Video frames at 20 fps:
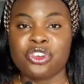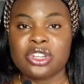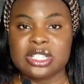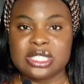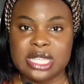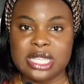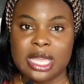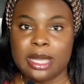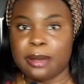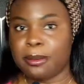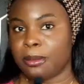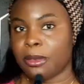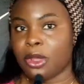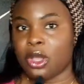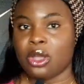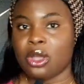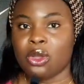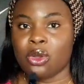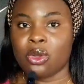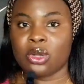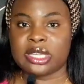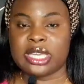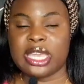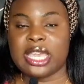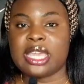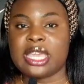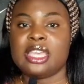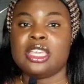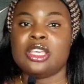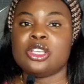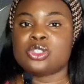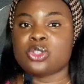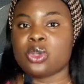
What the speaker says: for them, okay?